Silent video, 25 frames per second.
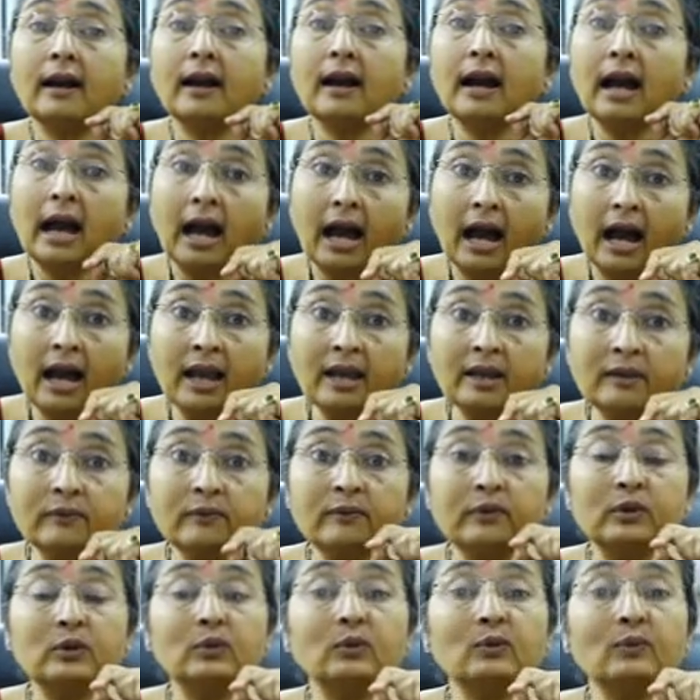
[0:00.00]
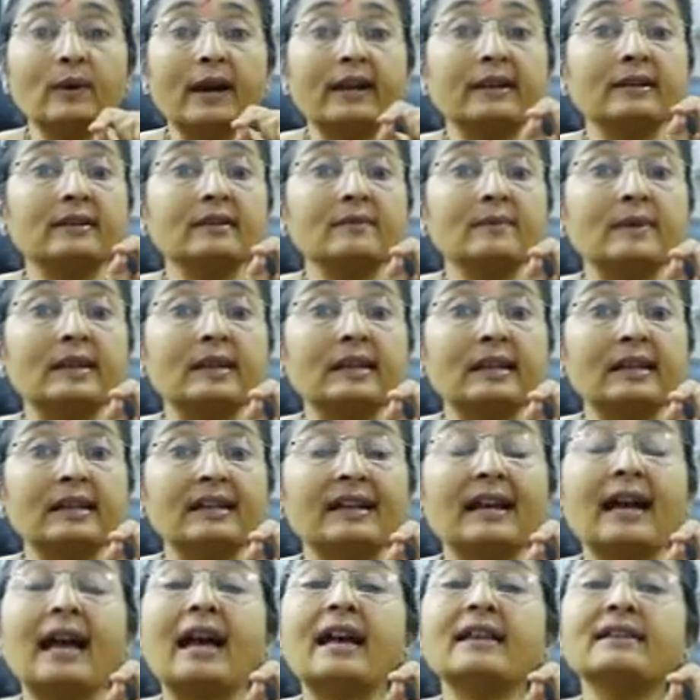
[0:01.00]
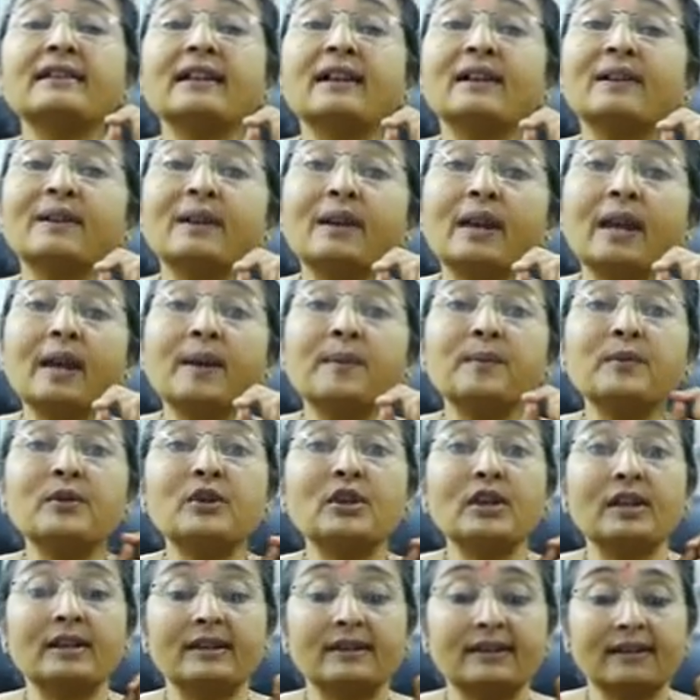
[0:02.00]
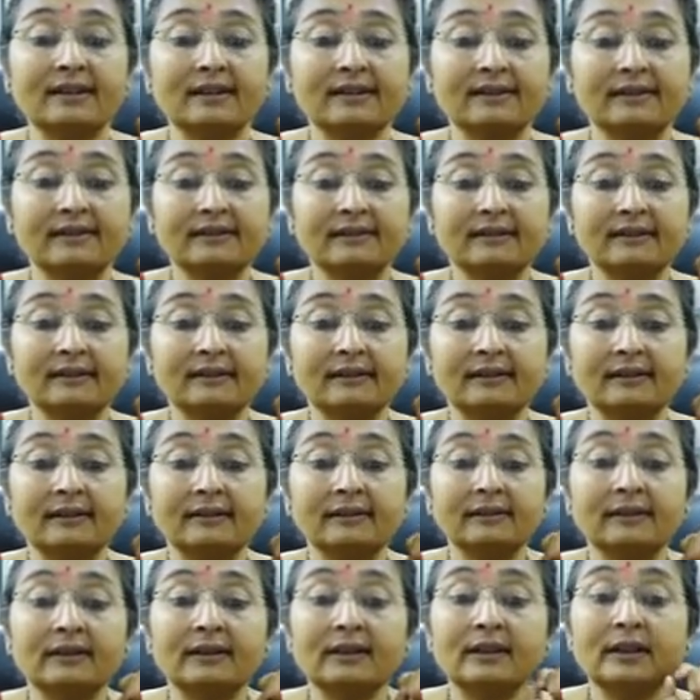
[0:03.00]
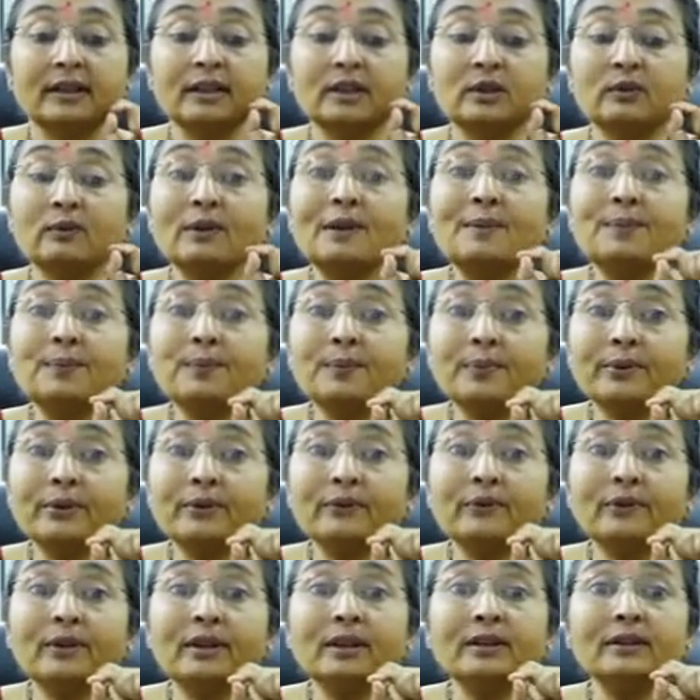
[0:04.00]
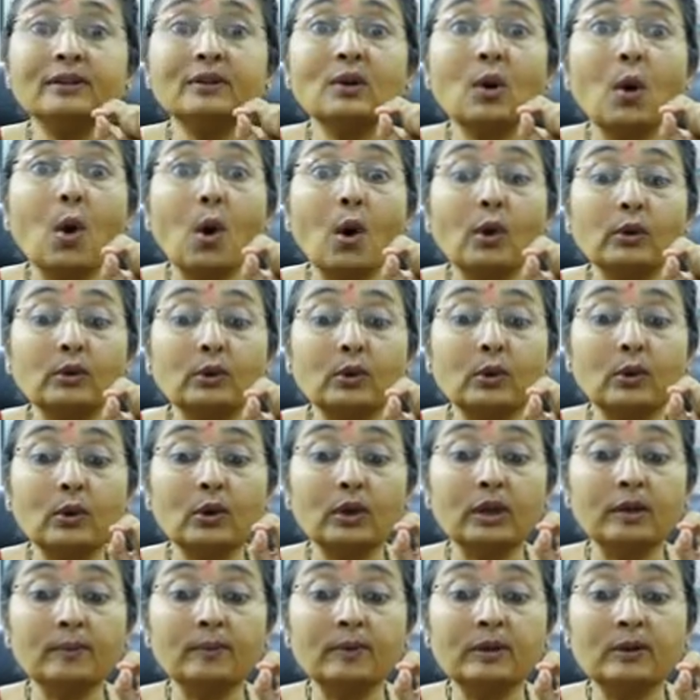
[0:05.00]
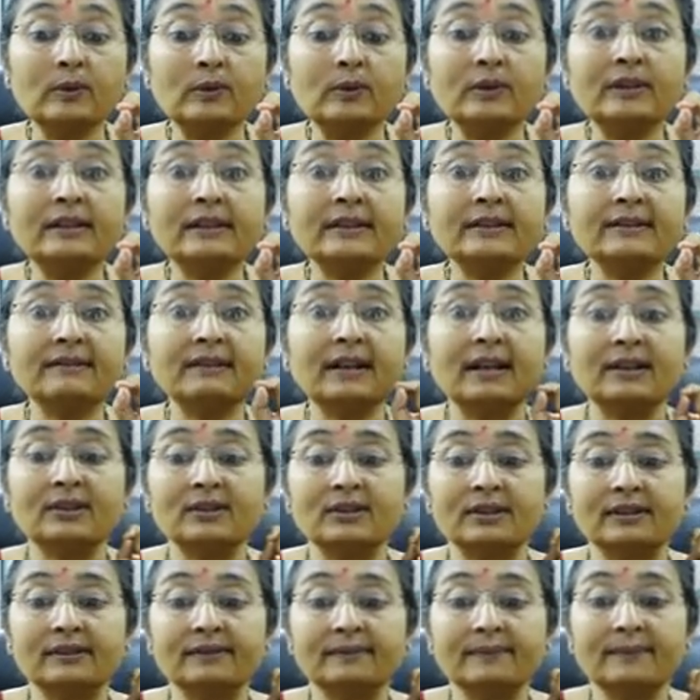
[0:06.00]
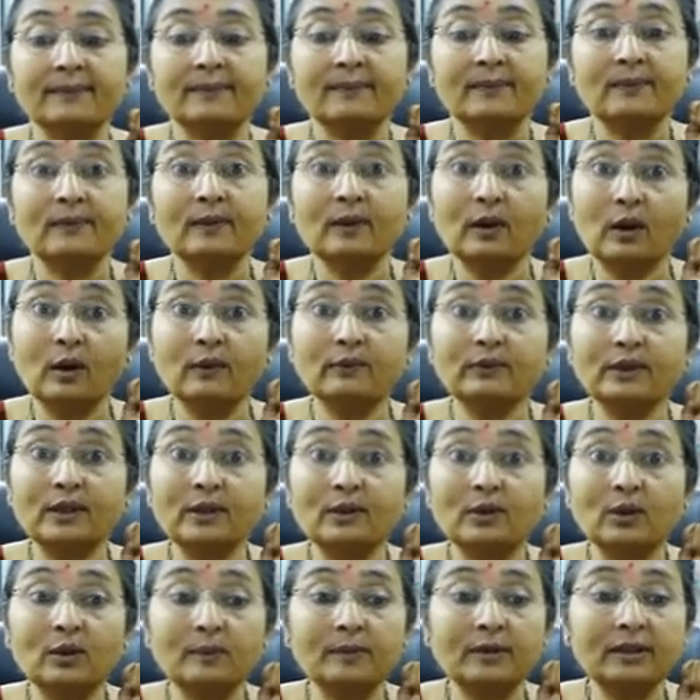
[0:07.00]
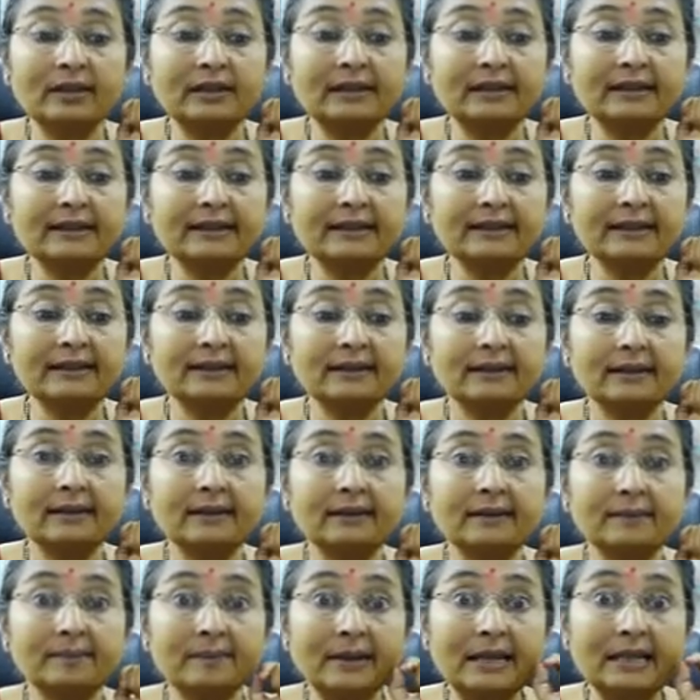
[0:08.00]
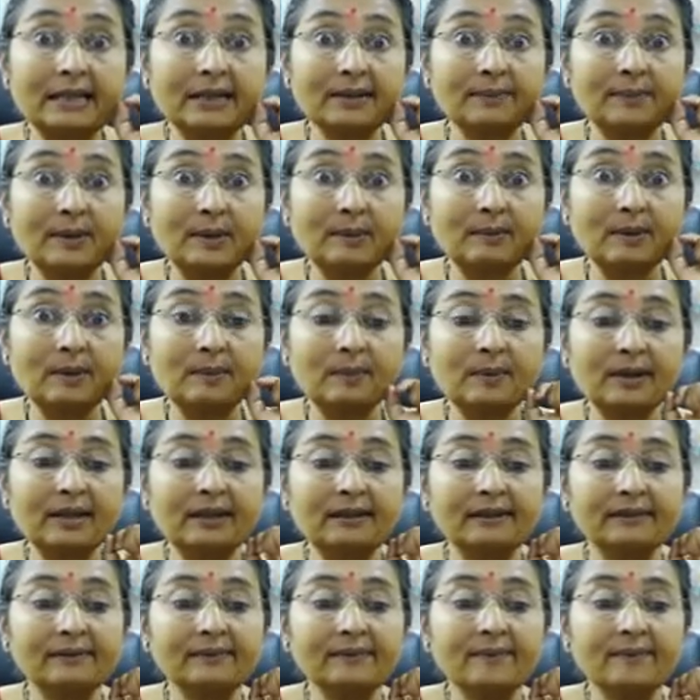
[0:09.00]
I view vitamin D as a game changer. It will prevent autoimmune destruction of the glomerulus basement membrane.